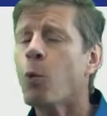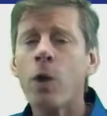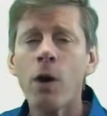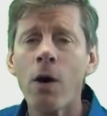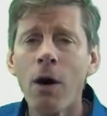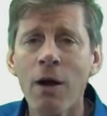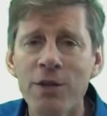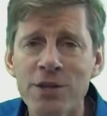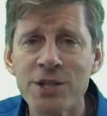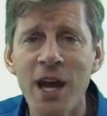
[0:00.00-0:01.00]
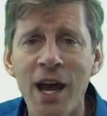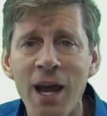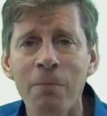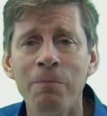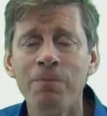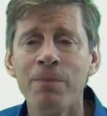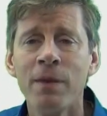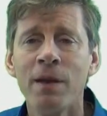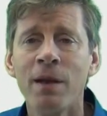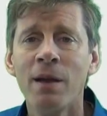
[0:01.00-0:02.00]
We're all the same.
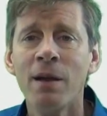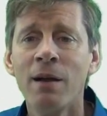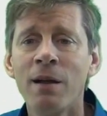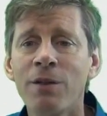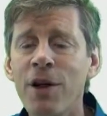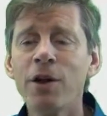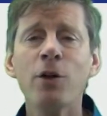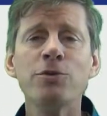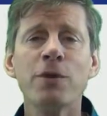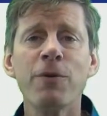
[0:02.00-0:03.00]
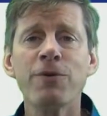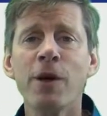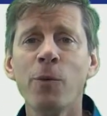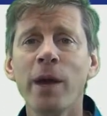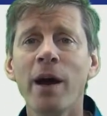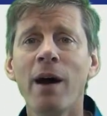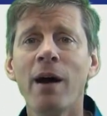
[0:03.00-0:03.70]
They're no different than we are.